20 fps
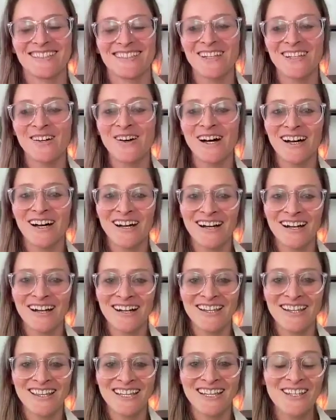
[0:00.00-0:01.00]

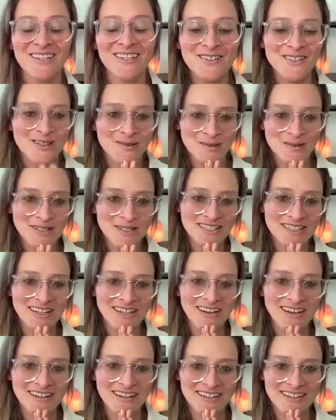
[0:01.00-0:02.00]
Aloha. Thank you so much,
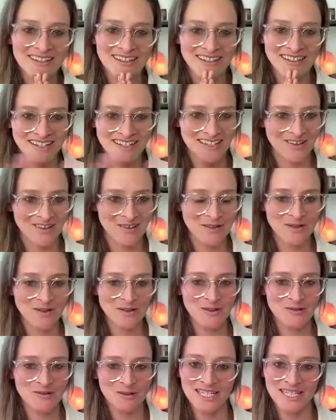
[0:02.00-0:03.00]
Donna, and thank you
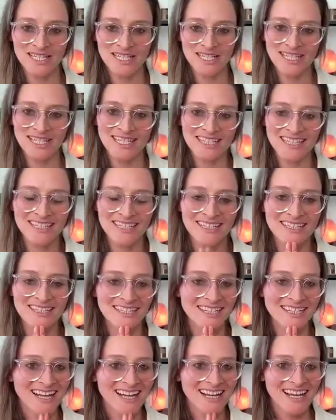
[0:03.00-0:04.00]
everyone for being here,
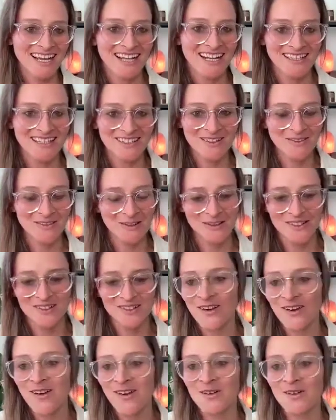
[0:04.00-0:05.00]
and I look forward
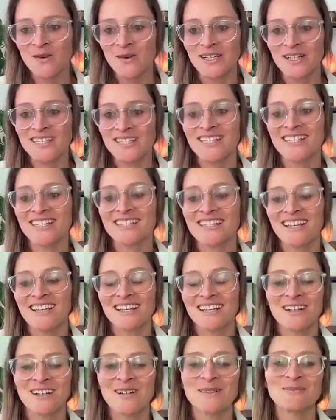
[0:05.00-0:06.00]
to all the questions
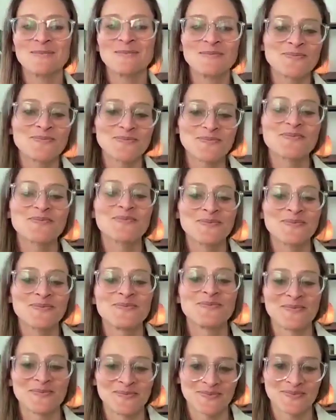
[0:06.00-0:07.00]
that
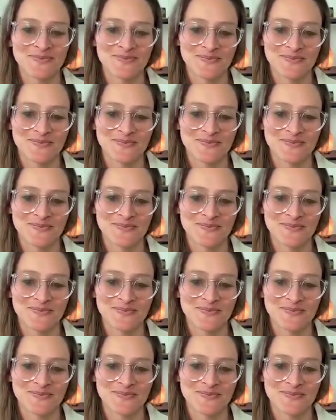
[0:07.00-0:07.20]
come.